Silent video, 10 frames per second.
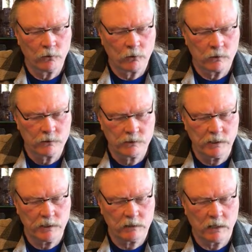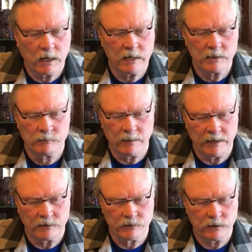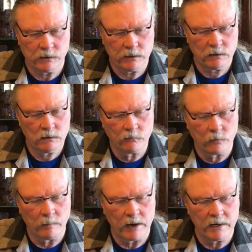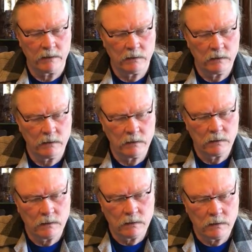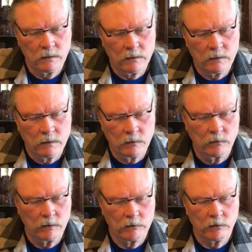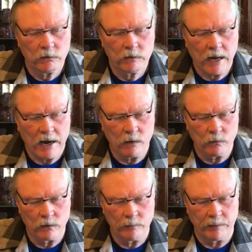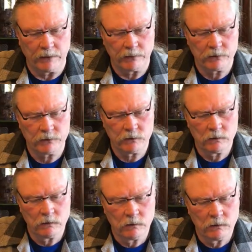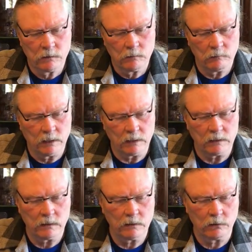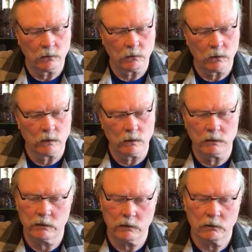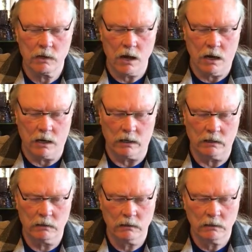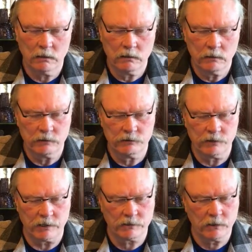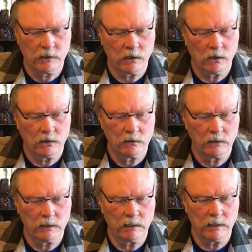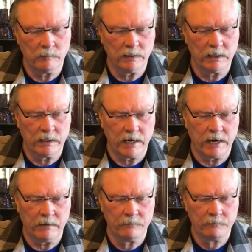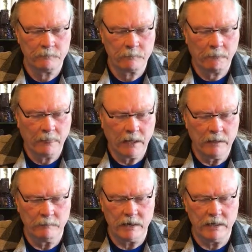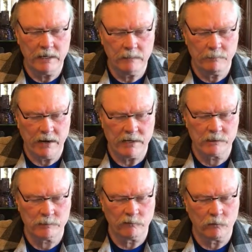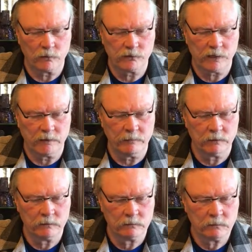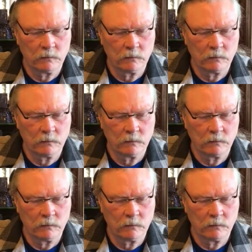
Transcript: the Lord seeth not as man seeth, for man looketh on the outward appearance, but the Lord looketh on the heart." Then Jesse called Abinadab and made him pass before Samuel.